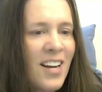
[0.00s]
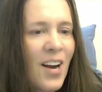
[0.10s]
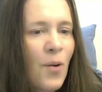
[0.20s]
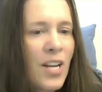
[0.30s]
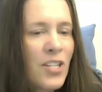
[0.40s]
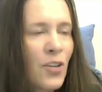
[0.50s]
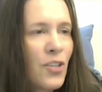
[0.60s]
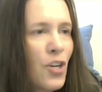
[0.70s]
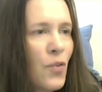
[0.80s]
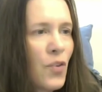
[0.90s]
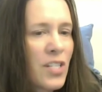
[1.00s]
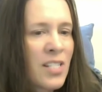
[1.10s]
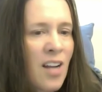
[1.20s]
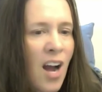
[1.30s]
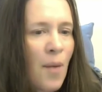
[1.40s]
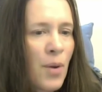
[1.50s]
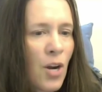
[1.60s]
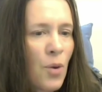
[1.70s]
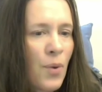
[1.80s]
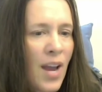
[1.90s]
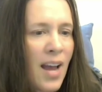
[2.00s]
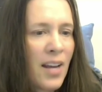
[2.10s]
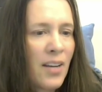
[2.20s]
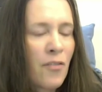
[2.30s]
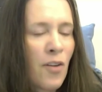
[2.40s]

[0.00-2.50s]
I want to turn it over to Scott Baraban